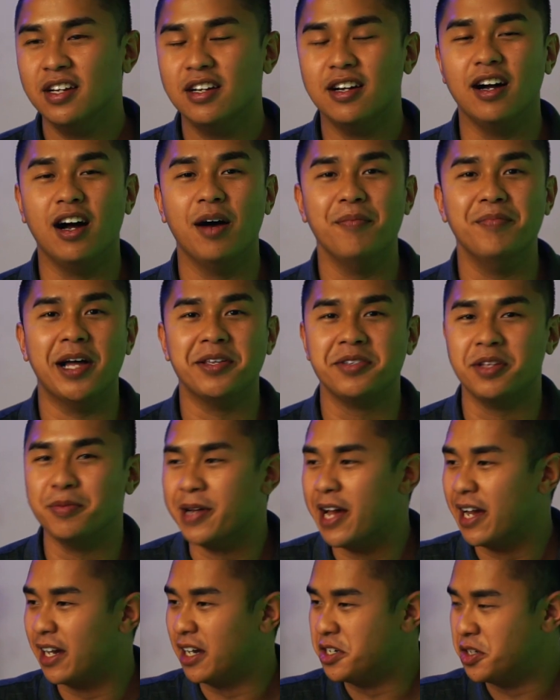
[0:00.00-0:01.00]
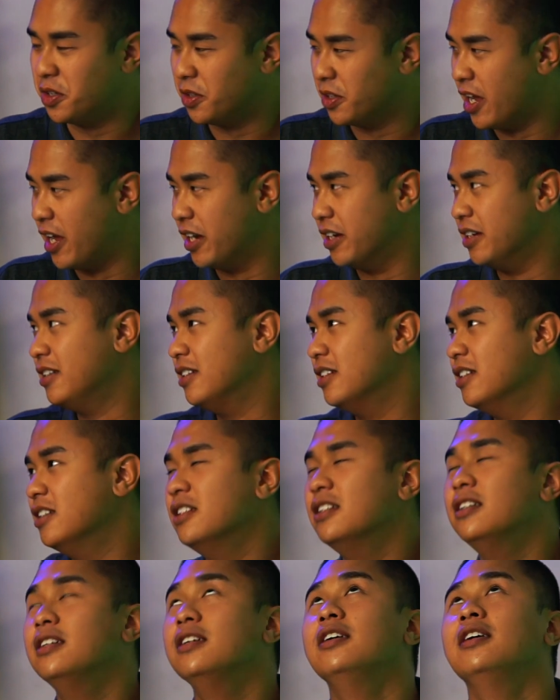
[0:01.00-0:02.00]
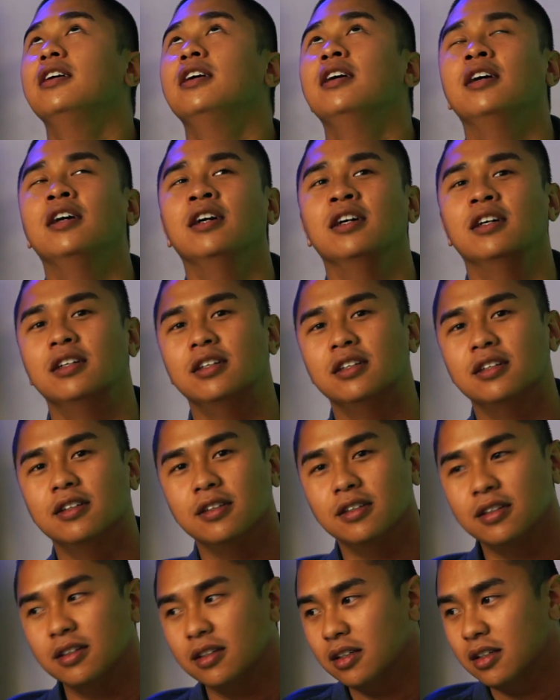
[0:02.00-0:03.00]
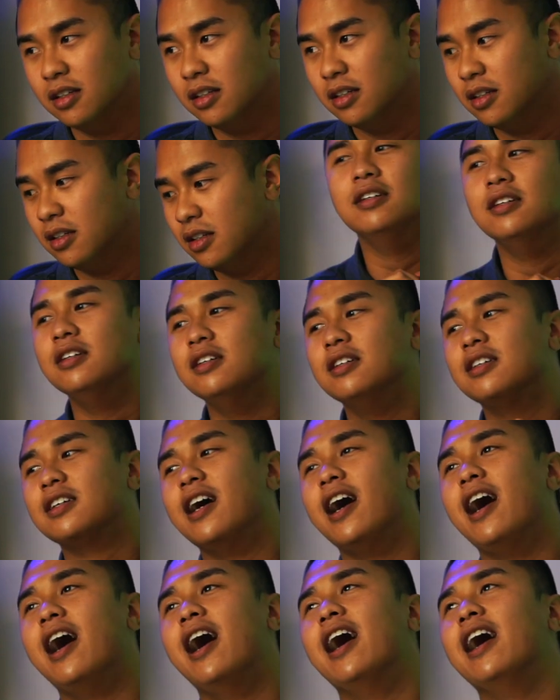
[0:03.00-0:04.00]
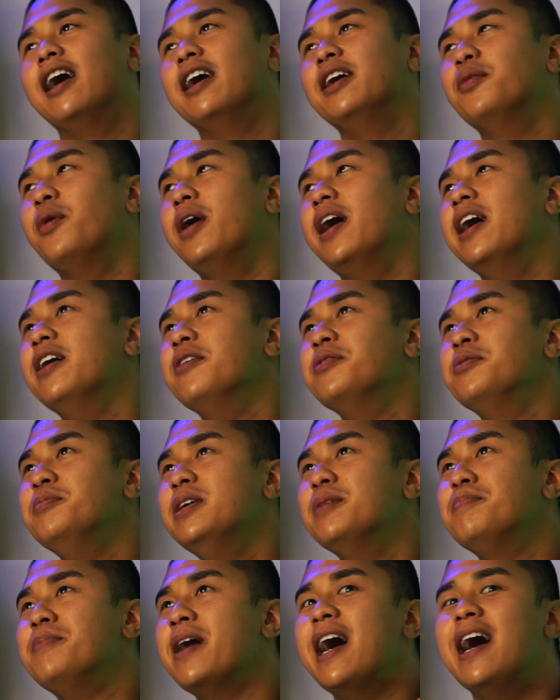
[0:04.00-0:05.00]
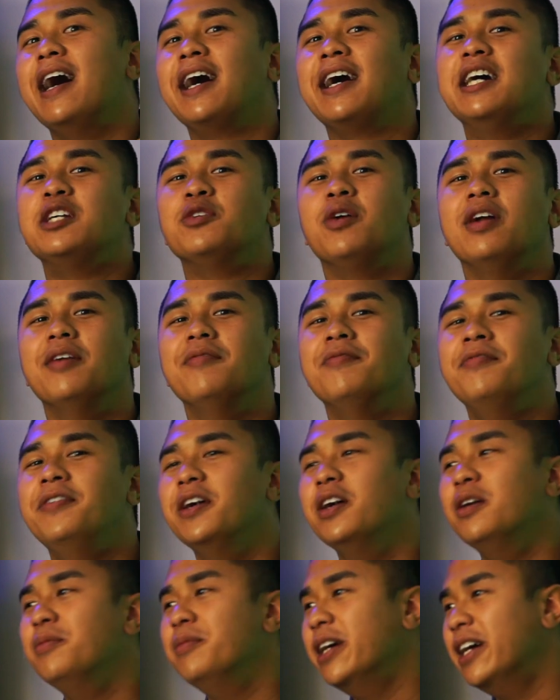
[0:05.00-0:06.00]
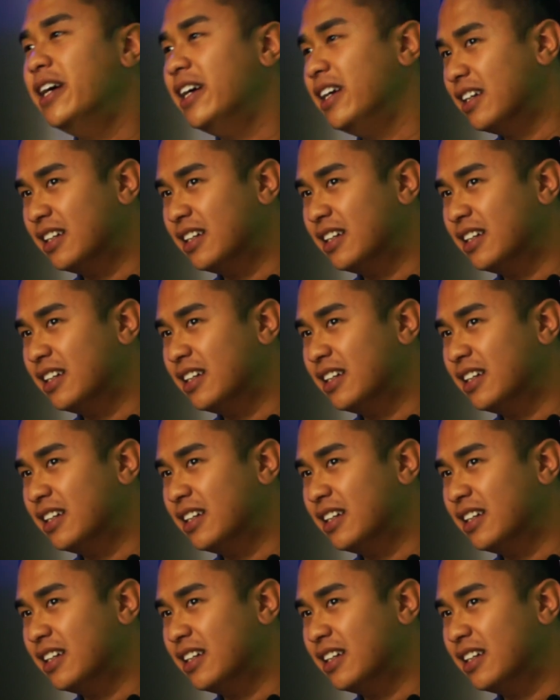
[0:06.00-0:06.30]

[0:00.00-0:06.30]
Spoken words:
Oh, that's the package. Hold on. Ugh. God, why do I have to be a package while I'm filming?